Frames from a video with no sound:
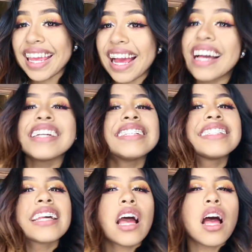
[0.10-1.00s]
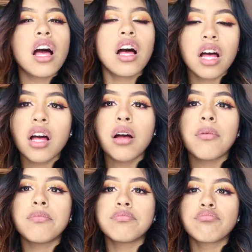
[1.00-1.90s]
guys.
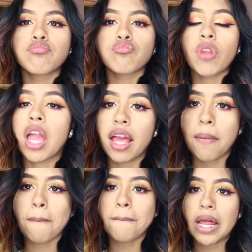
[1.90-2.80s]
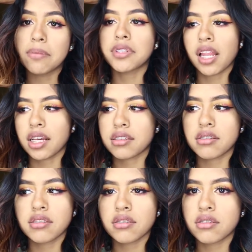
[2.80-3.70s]
My name's
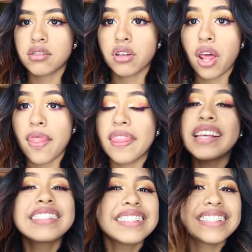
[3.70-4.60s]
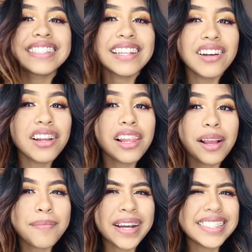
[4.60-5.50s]
Alexis. This is literally
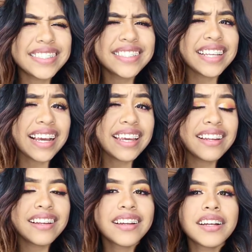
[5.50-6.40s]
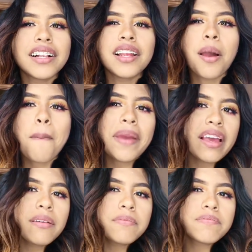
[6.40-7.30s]
like my second
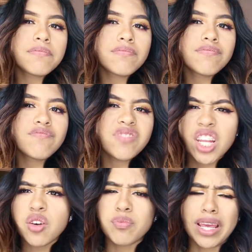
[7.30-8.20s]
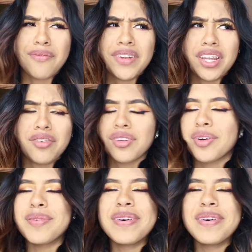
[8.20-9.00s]
second video on